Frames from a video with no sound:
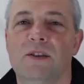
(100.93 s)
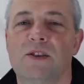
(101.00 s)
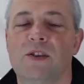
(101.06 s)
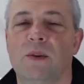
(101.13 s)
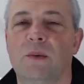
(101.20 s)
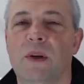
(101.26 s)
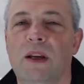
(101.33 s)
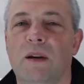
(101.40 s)

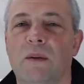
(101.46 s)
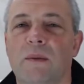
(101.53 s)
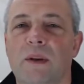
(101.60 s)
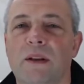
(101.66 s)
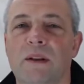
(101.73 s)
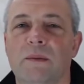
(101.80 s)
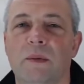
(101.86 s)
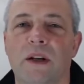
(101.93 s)
So
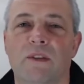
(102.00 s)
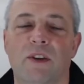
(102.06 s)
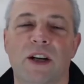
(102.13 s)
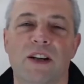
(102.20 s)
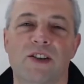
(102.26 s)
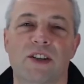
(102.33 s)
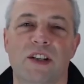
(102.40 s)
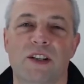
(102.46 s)
whenever
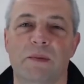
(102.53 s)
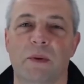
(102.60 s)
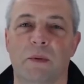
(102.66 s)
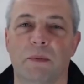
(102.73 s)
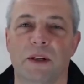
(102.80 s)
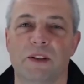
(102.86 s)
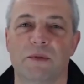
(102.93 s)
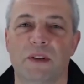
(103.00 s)
an engine needs to be
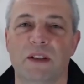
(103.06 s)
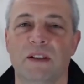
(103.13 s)
replaced,